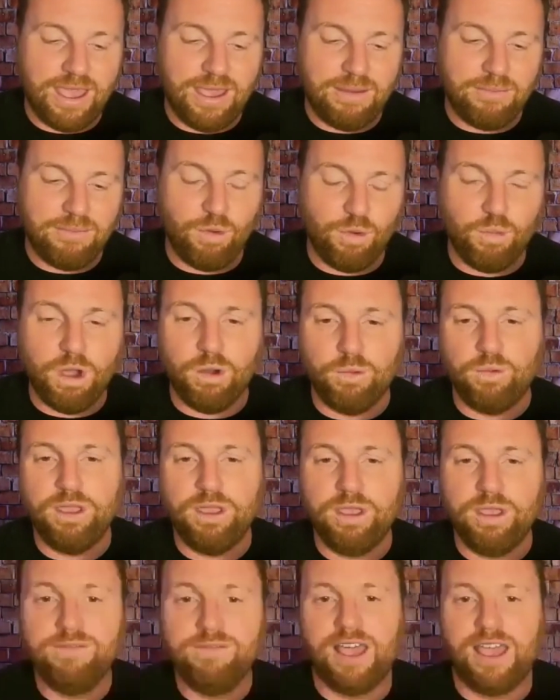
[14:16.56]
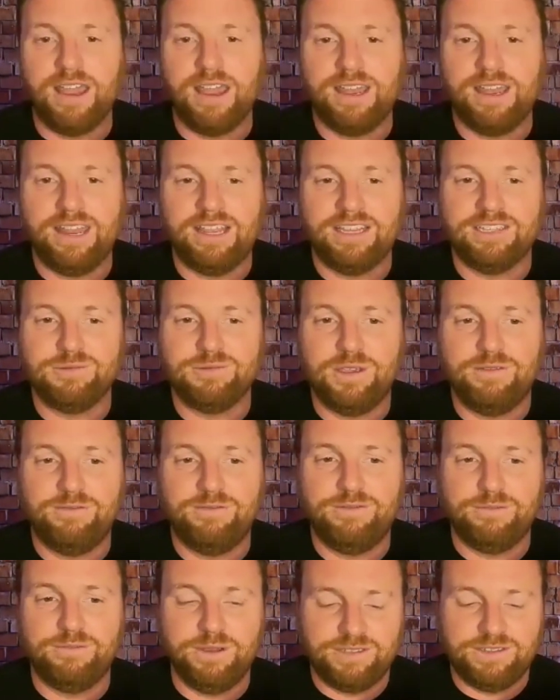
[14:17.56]
what we've done is we've
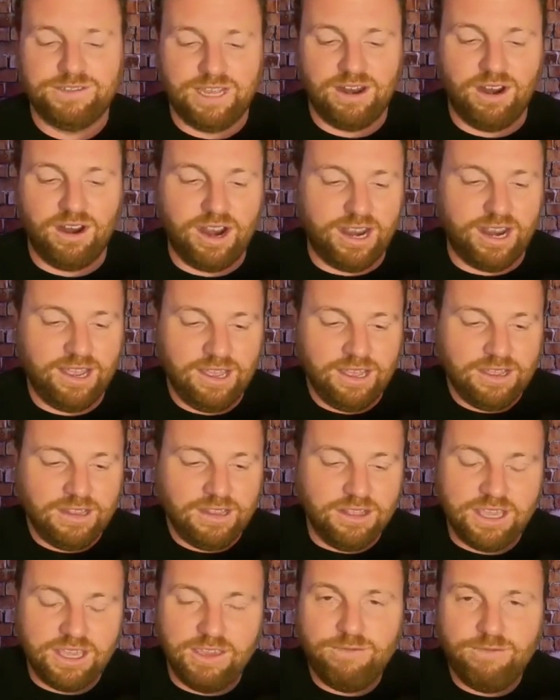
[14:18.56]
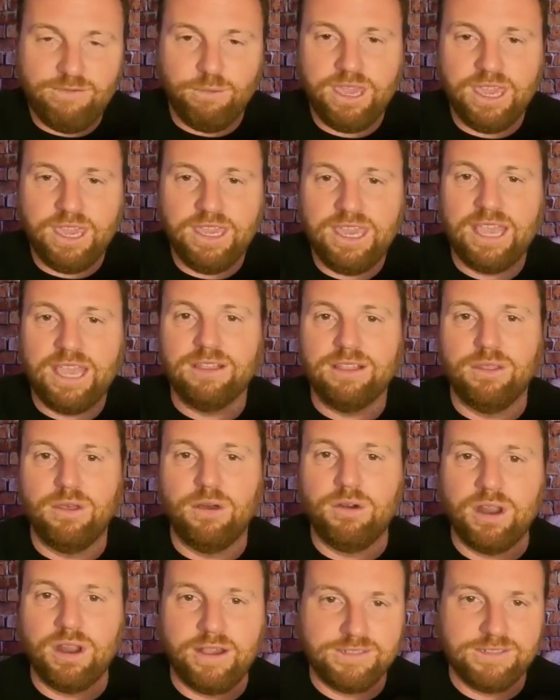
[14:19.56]
said, all right, look, if we can get
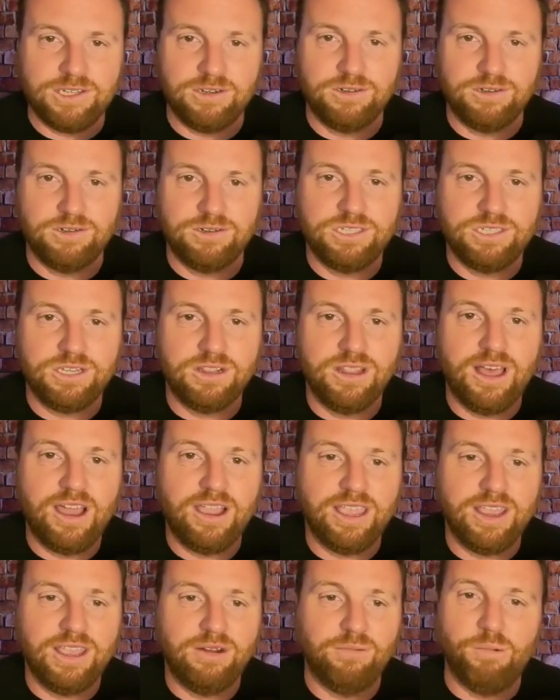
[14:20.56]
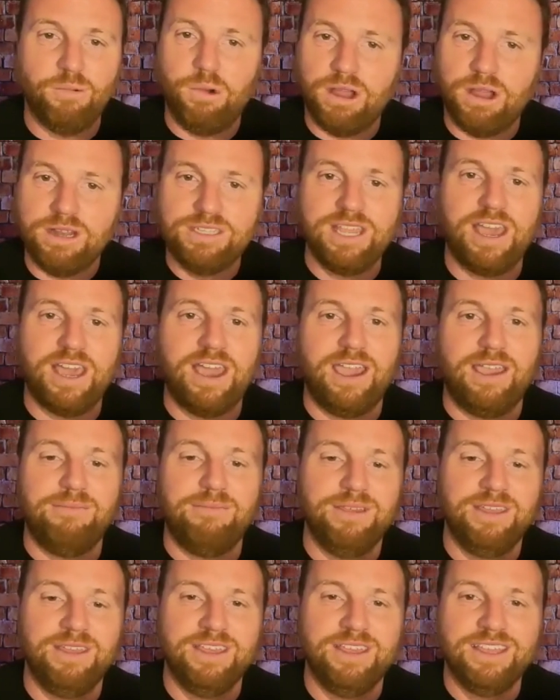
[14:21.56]
loan officers to log in one time
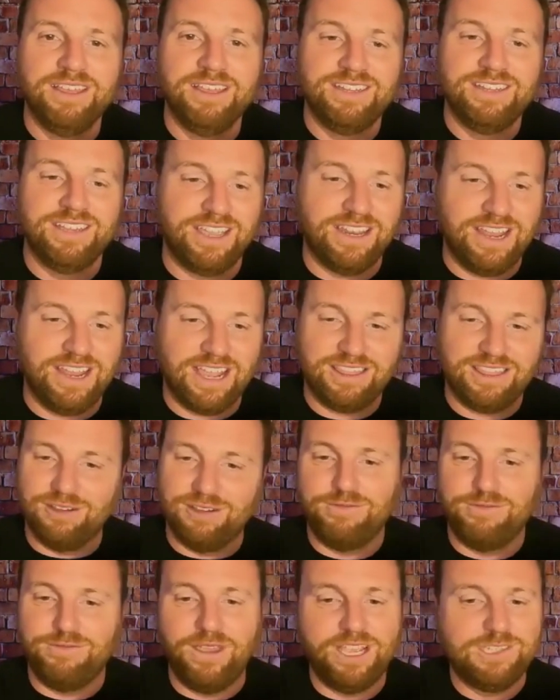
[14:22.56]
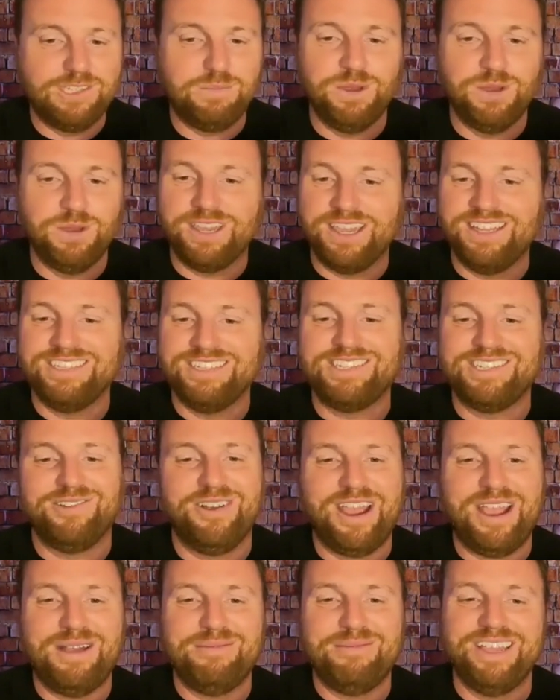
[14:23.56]
to connect their Facebook,
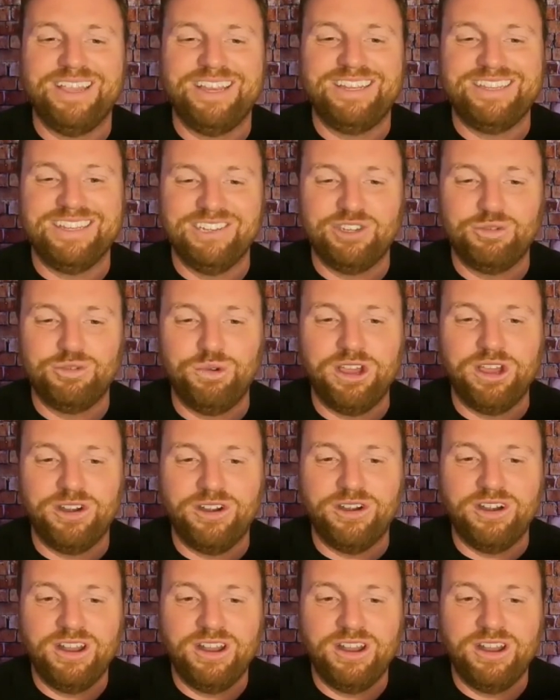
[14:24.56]
Instagram, LinkedIn, Twitter,